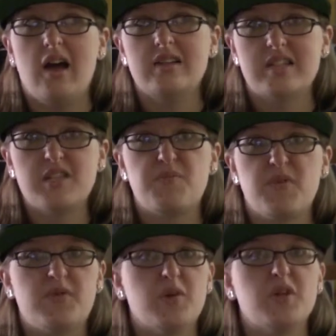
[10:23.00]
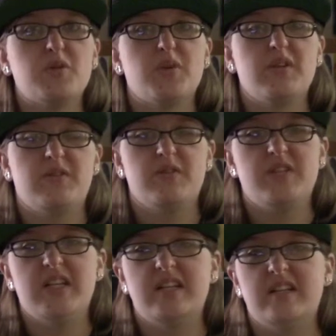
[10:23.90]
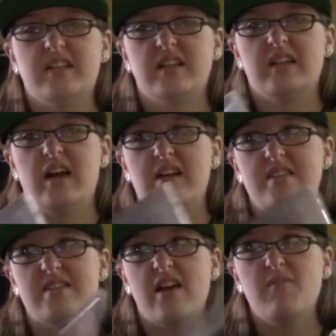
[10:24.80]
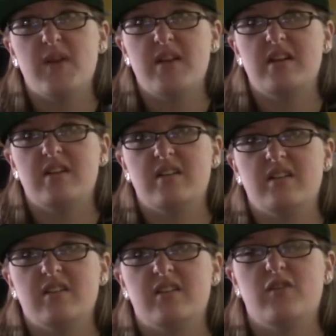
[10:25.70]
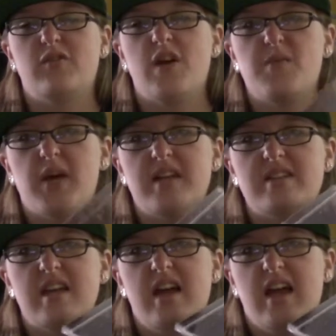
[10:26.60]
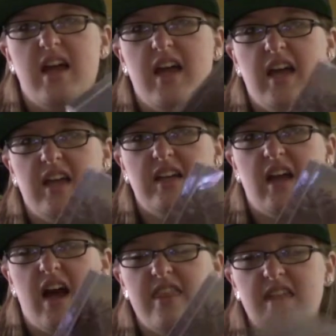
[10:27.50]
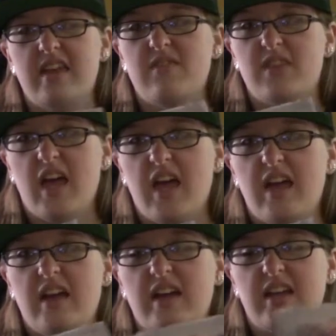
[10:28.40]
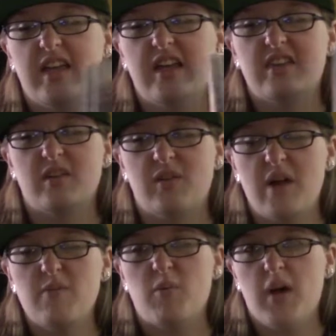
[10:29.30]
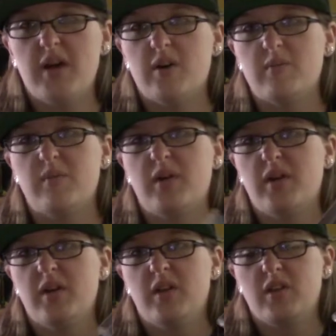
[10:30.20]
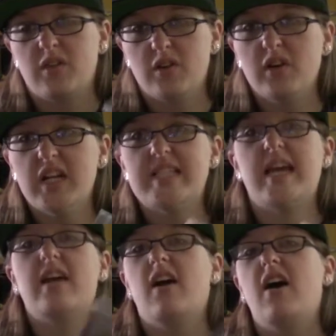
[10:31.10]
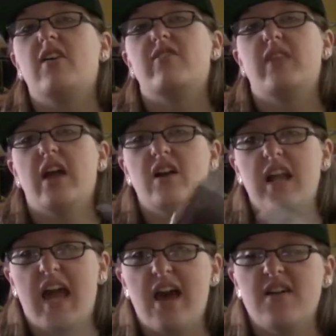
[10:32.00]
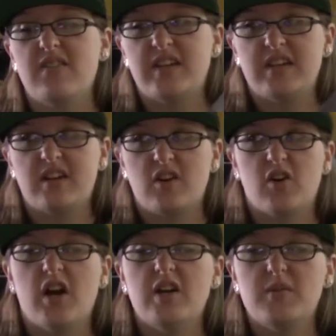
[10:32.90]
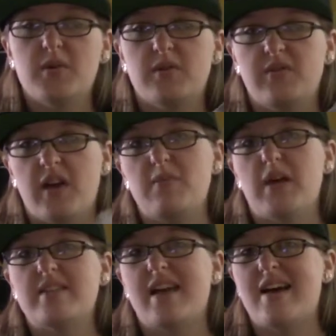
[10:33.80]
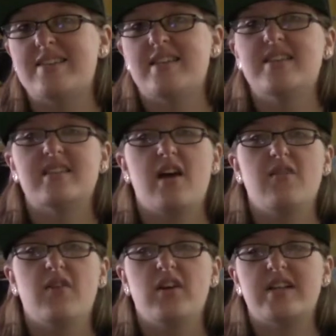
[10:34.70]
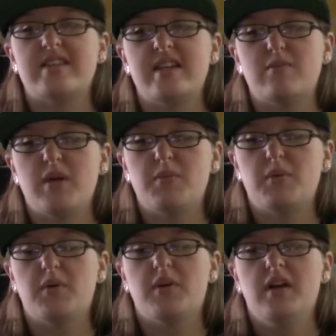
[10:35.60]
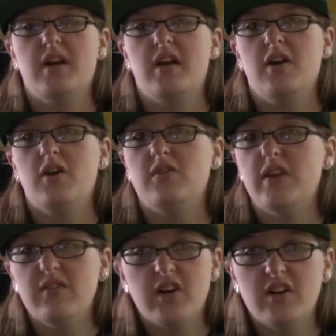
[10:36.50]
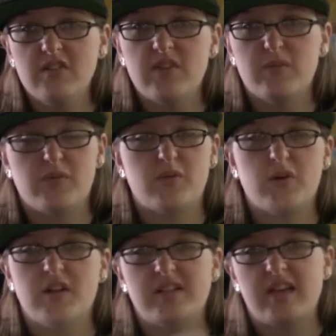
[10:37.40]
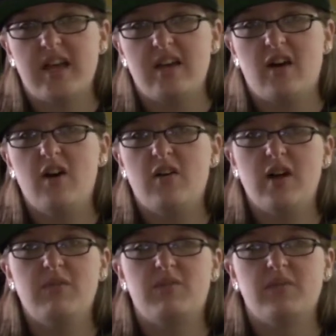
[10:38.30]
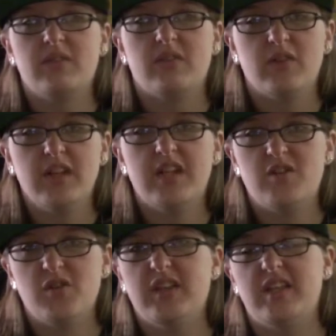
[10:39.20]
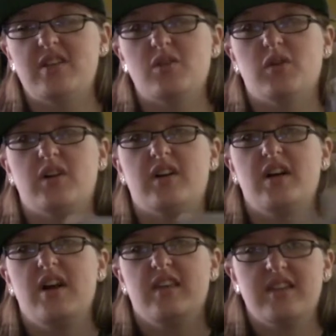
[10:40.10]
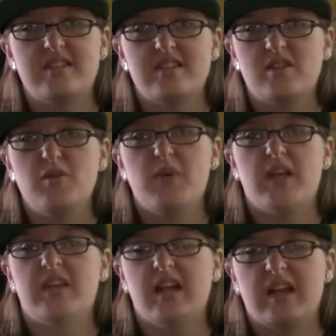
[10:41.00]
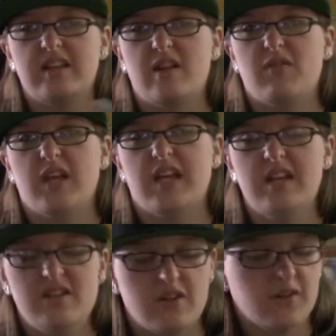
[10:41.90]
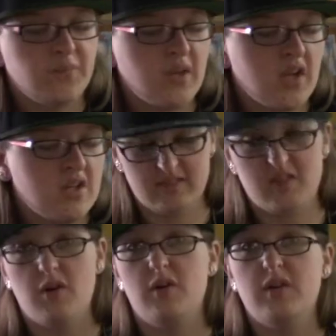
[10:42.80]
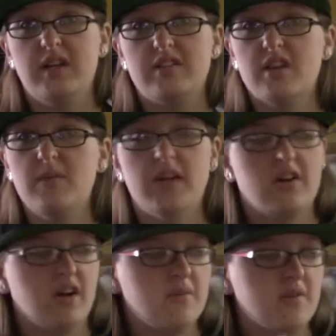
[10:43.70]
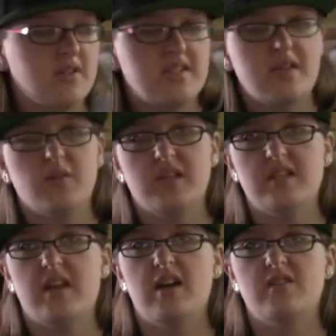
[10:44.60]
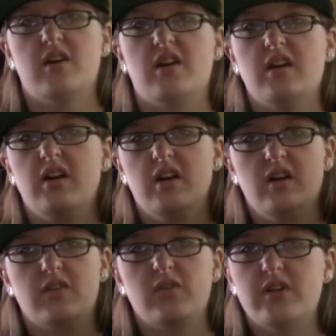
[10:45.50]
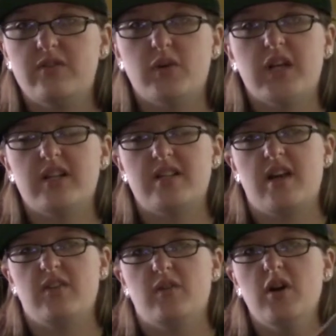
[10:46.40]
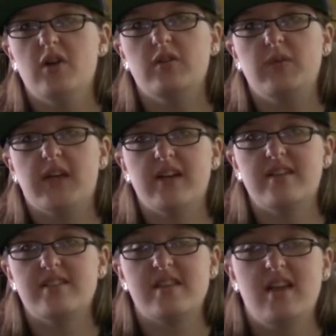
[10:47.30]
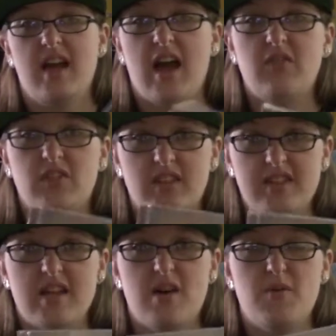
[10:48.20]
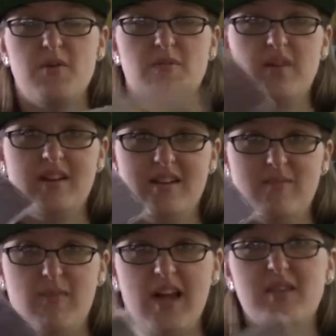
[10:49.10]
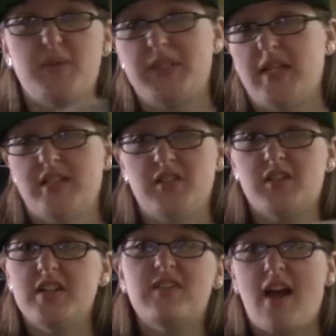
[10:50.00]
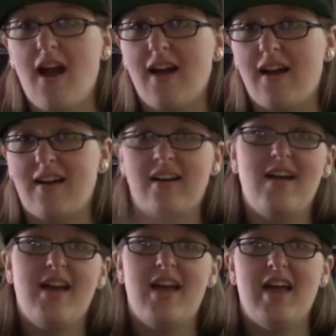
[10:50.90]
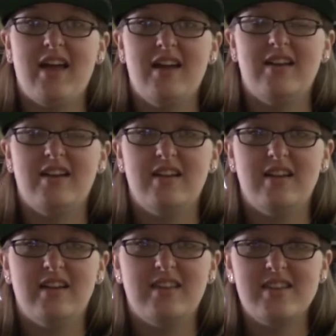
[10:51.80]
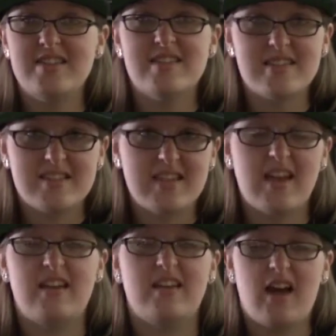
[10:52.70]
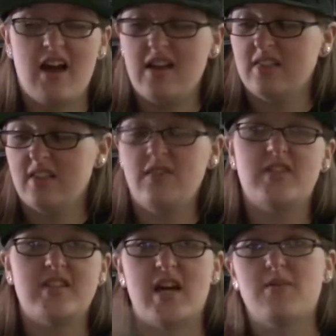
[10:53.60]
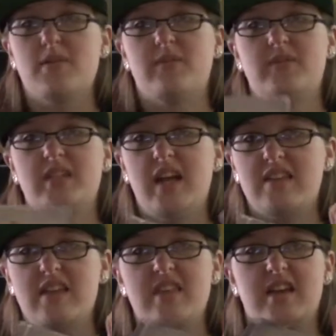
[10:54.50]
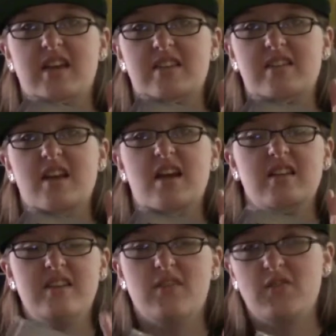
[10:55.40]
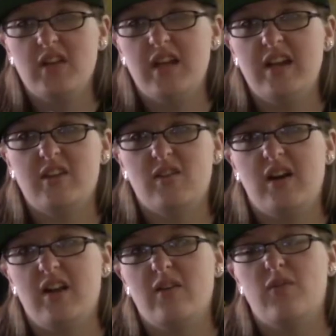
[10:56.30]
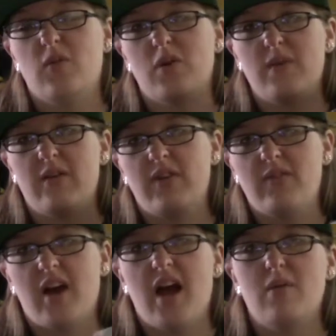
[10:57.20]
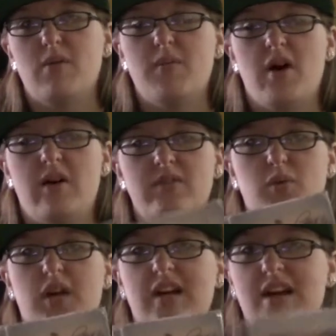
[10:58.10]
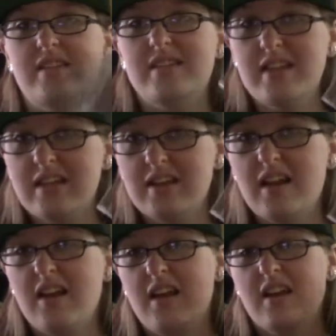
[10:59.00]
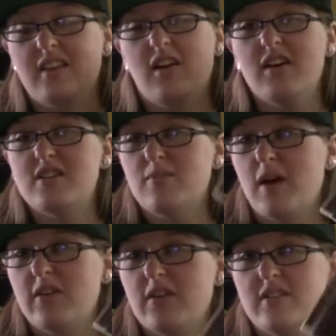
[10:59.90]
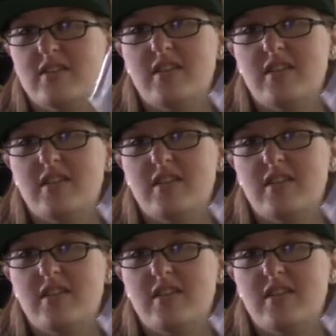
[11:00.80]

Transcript: since before 2015, since I've been in their fan base. And I think if they get the right momentum, they're going to take off. They already have an incredible fan base as is. I've already seen people who have never heard of them before say, oh, I really enjoy this, or this is a new band that I can definitely get into. So it's going to be incredible to see where these guys are 3-4 years down the road, because after this album, my expectations are even higher. And this is insane. I love this album to death. I think it's definitely in the running for my favorite album of 2019. There are some others